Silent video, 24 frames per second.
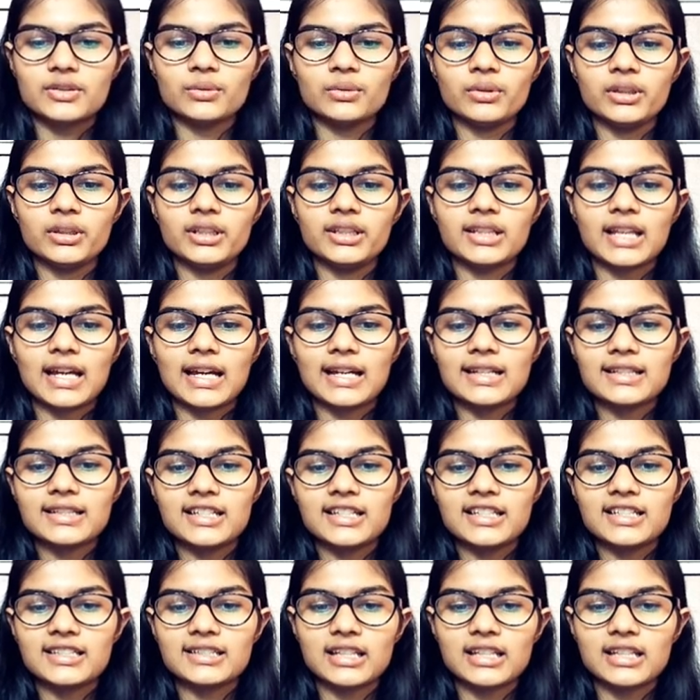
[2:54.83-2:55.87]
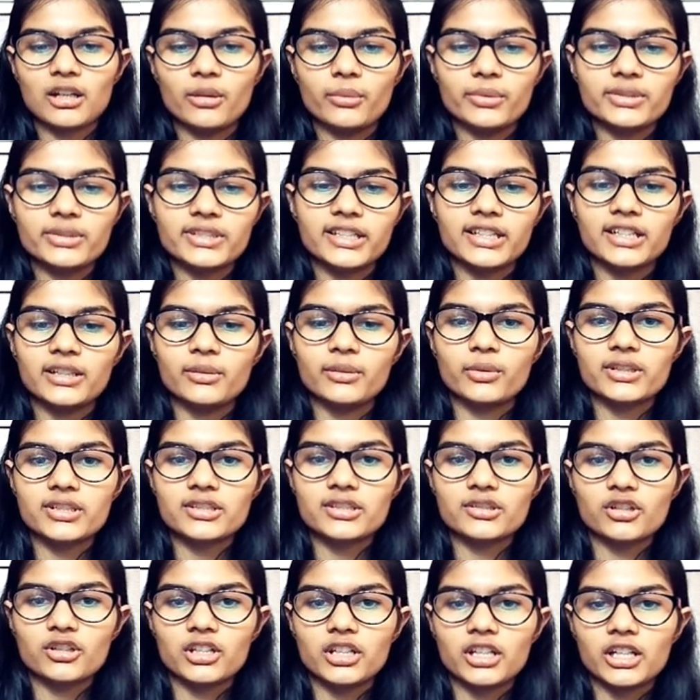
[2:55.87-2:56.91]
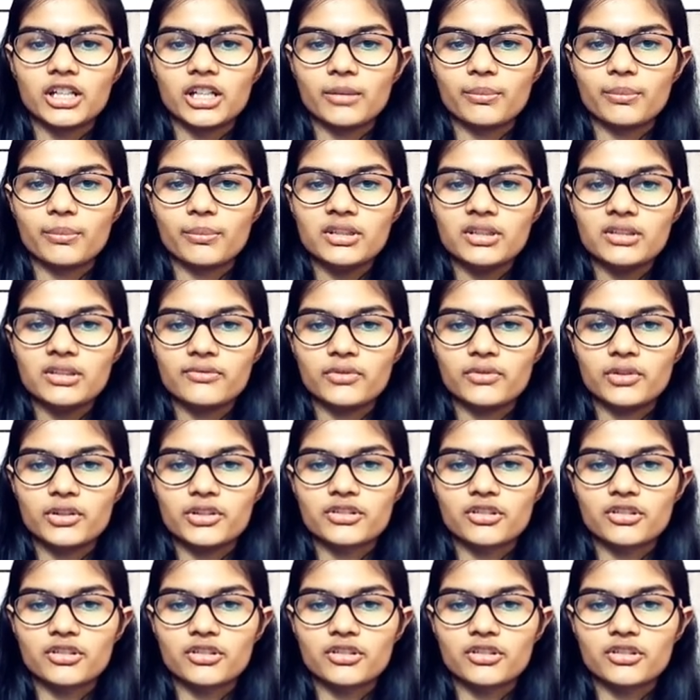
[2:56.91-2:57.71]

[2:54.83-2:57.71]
So in that case, now basically what is going to happen,